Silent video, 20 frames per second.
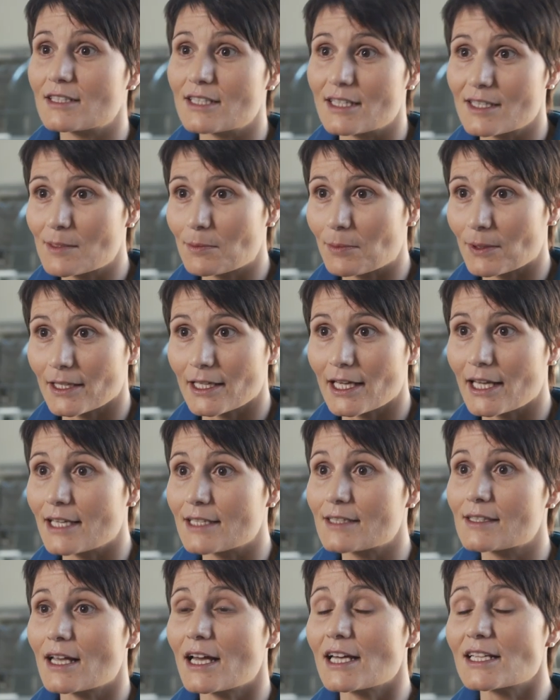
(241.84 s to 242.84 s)
the
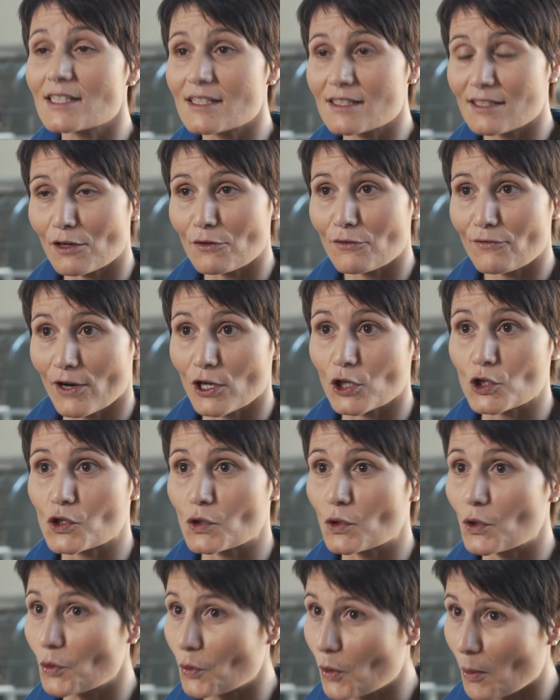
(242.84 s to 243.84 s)
displays and still function